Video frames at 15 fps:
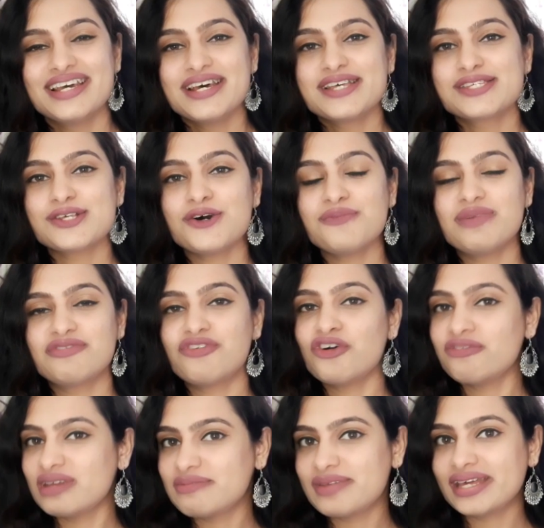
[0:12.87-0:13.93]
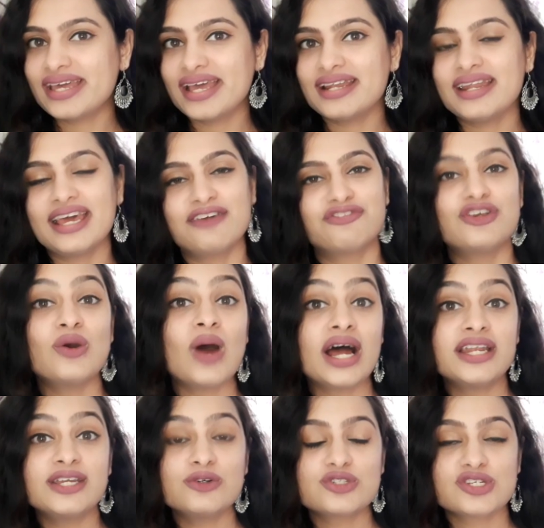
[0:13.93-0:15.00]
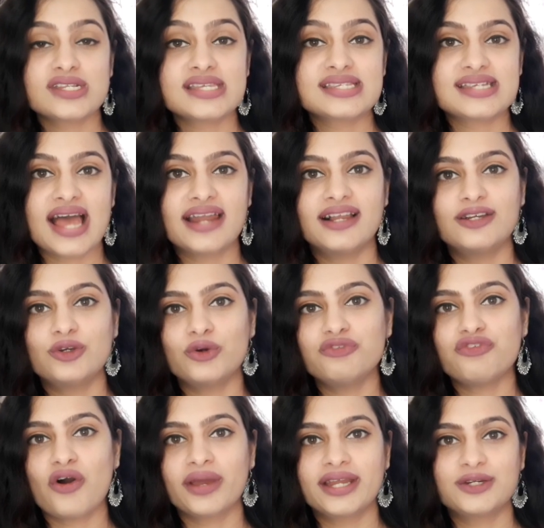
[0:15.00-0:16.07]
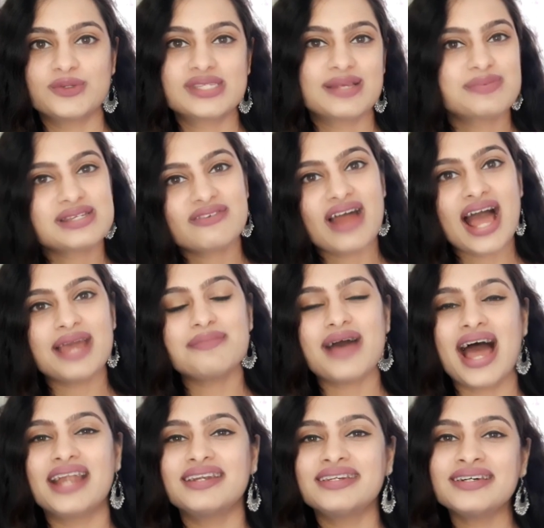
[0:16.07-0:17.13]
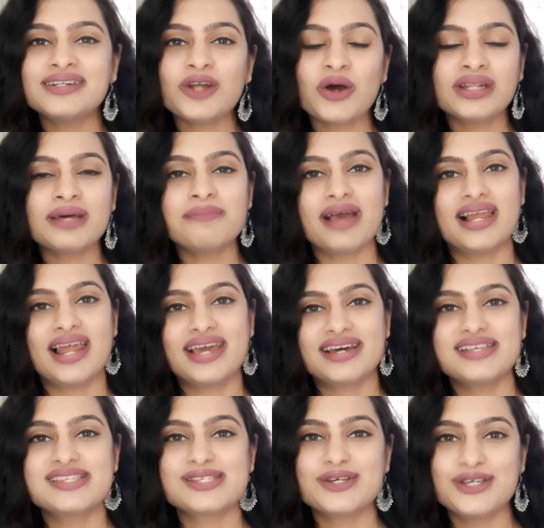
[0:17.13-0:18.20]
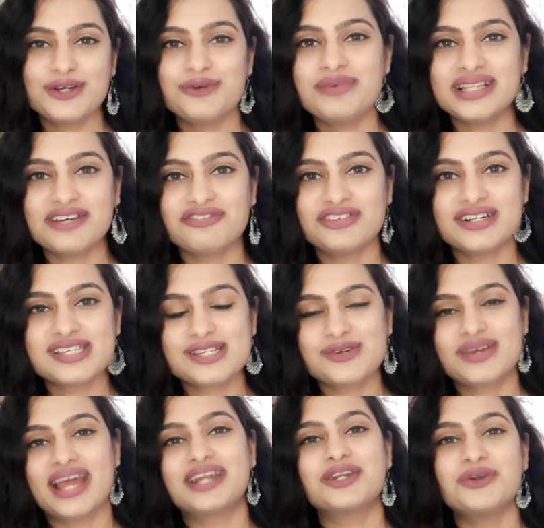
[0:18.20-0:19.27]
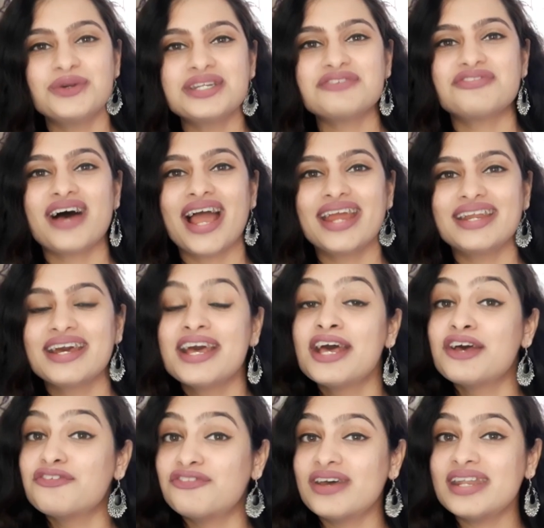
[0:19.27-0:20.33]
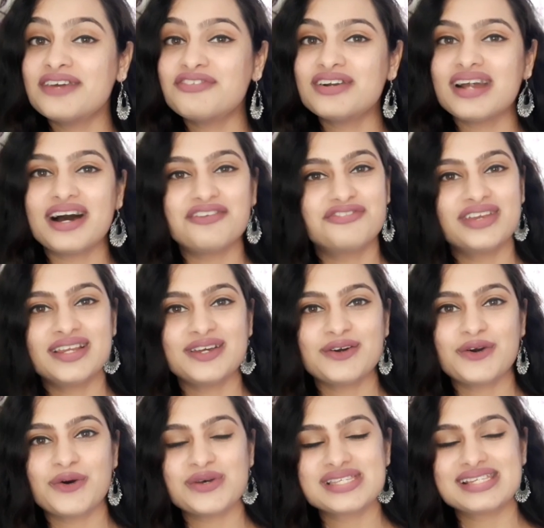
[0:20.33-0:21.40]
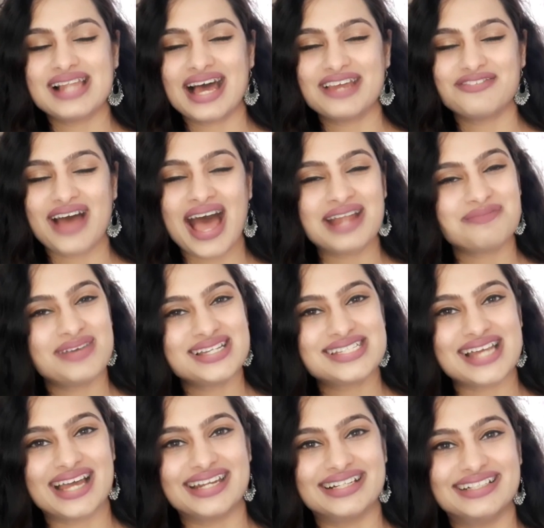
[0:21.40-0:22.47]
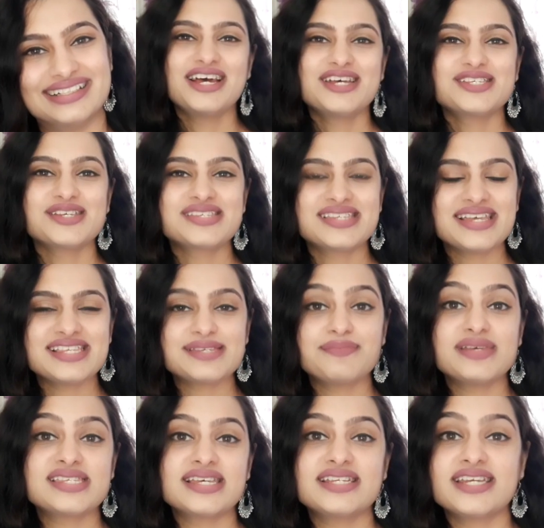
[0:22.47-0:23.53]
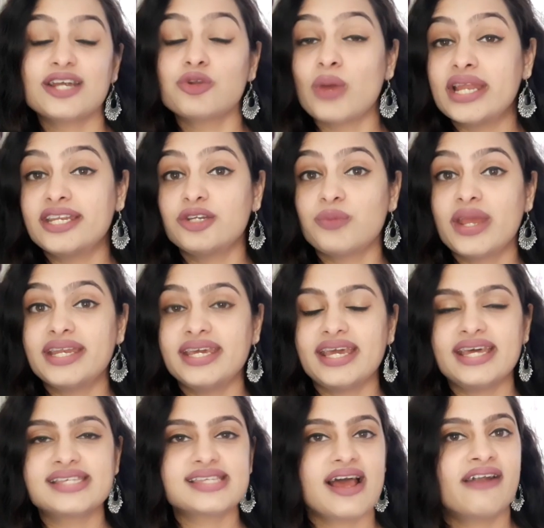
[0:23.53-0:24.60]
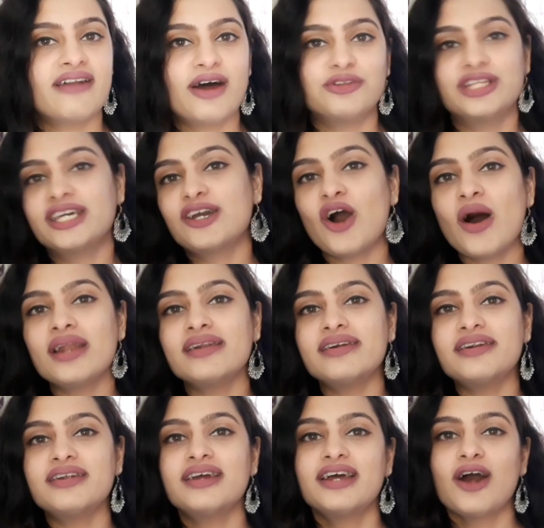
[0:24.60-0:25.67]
So before we begin, if you are new to this channel, don't forget to subscribe and turn on the bell icon so you'll be the first to get notified whenever a video goes live at my channel. So since Miss India 2020 is around the corner,